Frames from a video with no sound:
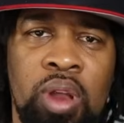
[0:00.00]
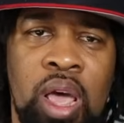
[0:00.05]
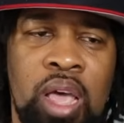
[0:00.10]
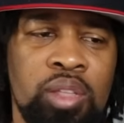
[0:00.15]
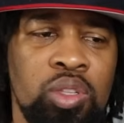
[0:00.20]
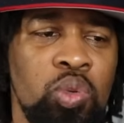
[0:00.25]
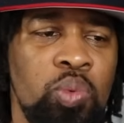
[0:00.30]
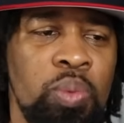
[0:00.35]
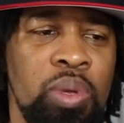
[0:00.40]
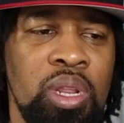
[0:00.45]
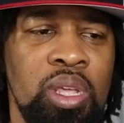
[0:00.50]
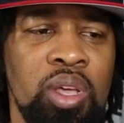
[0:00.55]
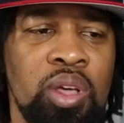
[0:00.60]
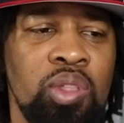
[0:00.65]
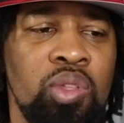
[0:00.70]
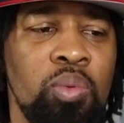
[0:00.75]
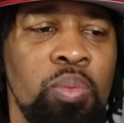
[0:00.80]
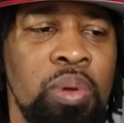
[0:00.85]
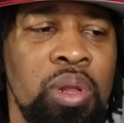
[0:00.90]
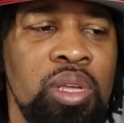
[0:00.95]
Not too many
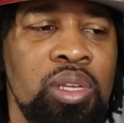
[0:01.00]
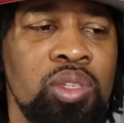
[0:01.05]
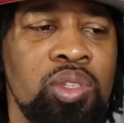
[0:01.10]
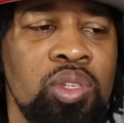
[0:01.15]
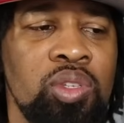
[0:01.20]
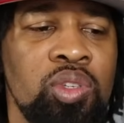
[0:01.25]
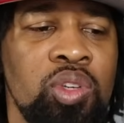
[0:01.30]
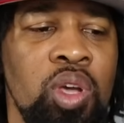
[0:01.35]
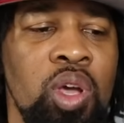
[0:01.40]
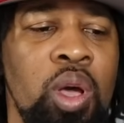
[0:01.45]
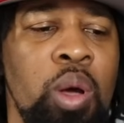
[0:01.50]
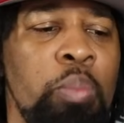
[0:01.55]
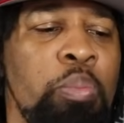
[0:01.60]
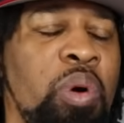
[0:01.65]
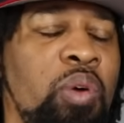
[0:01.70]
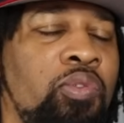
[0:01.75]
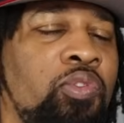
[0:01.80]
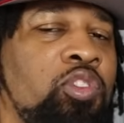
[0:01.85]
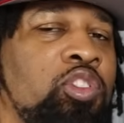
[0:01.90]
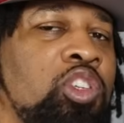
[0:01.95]
other places.
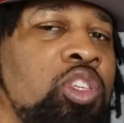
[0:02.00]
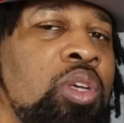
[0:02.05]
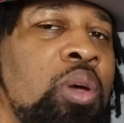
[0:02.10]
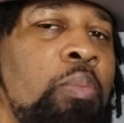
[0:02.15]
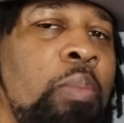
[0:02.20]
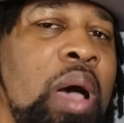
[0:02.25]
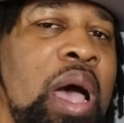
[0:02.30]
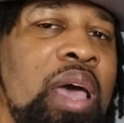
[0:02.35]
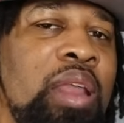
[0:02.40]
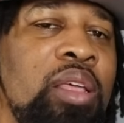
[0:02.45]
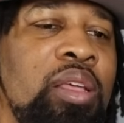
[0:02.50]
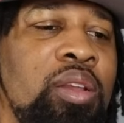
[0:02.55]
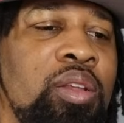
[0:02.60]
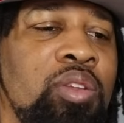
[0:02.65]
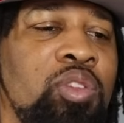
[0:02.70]
But for somebody